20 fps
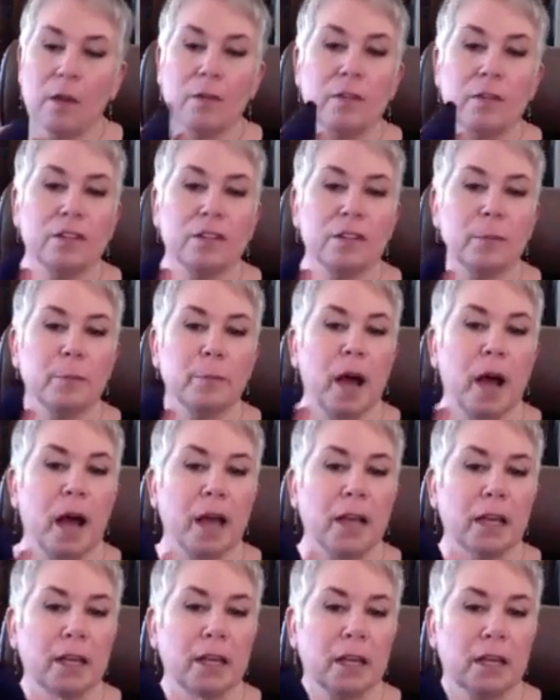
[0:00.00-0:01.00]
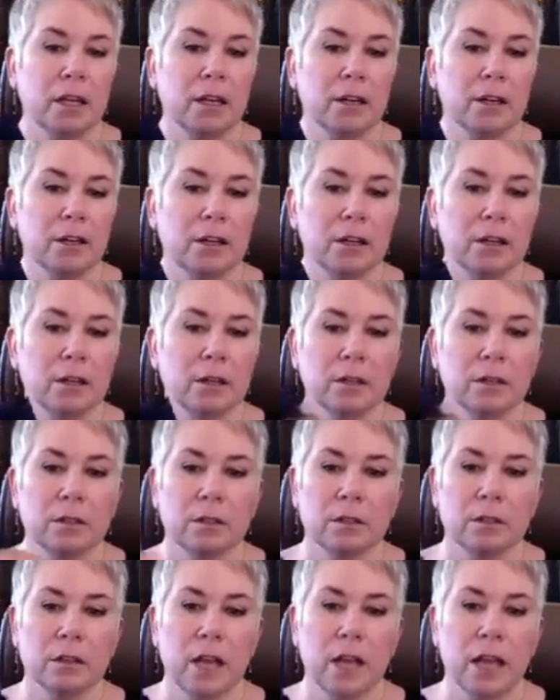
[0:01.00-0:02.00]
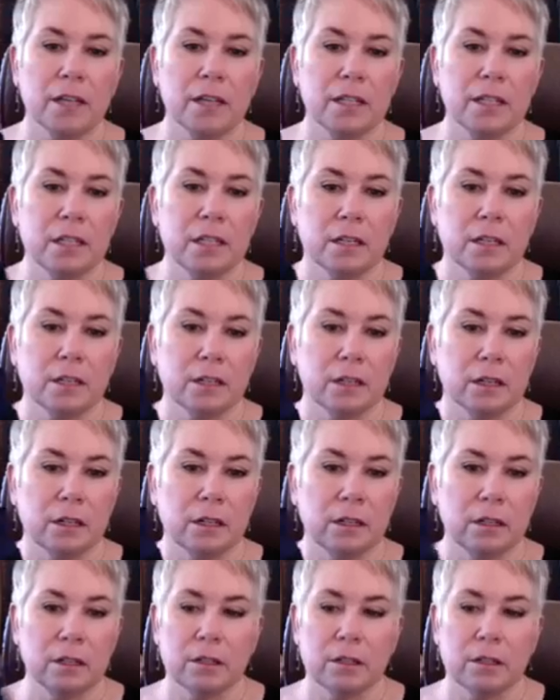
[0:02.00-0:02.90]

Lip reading: There's a pocket here and here.